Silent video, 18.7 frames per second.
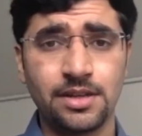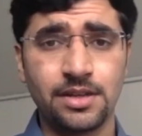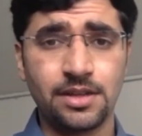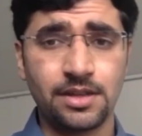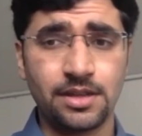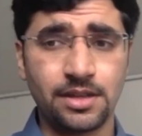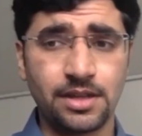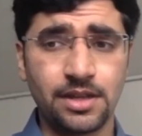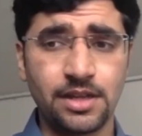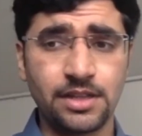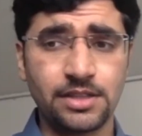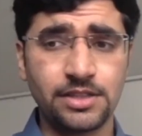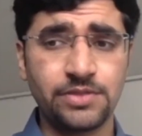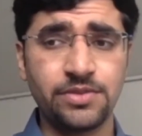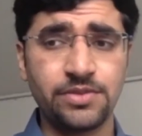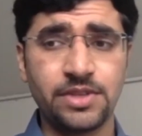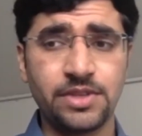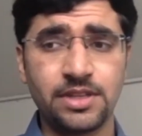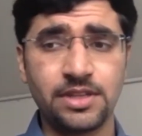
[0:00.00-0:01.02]
connection
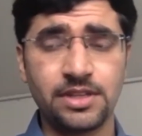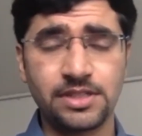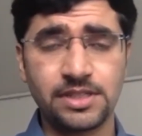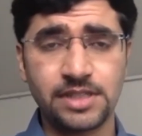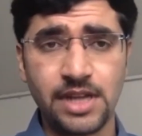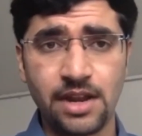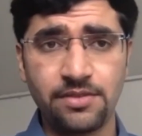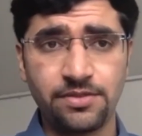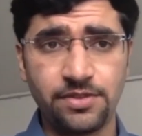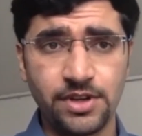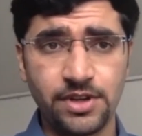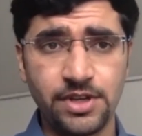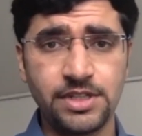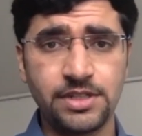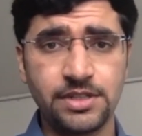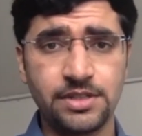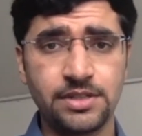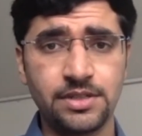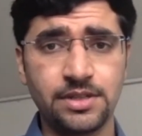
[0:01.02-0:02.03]
with Stanford
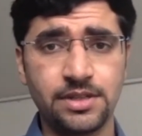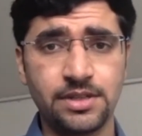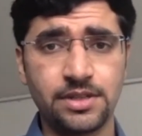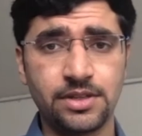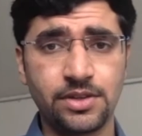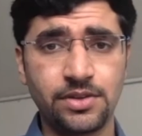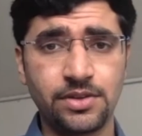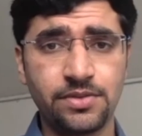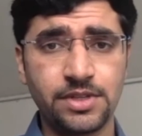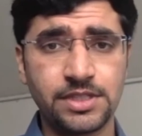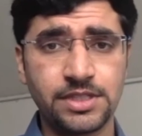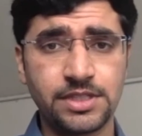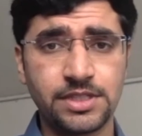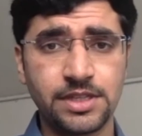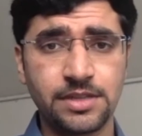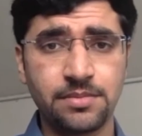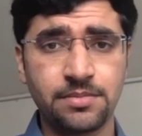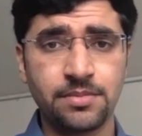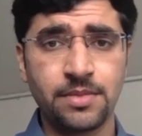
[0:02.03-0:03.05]
University,